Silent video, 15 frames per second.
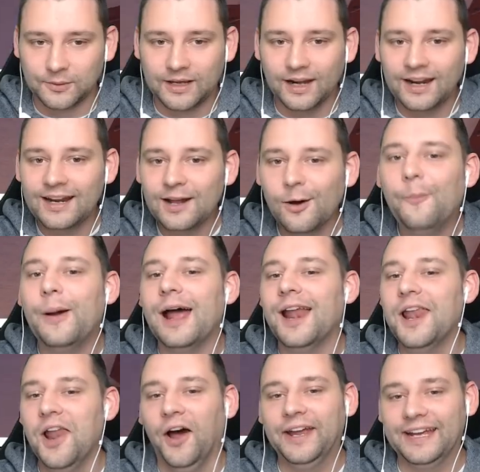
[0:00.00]
we got a little bit of
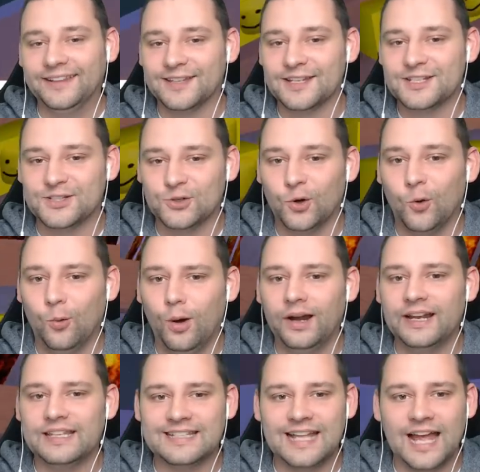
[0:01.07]
light in the store while
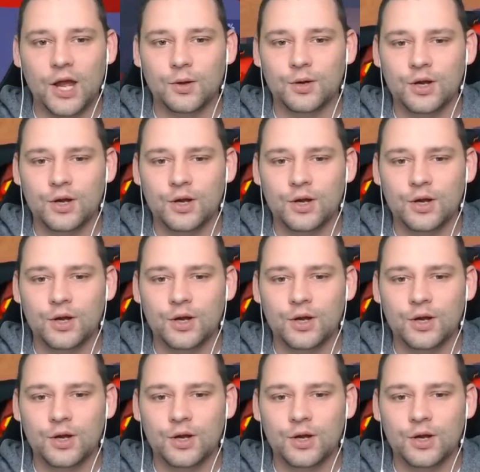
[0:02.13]
it's now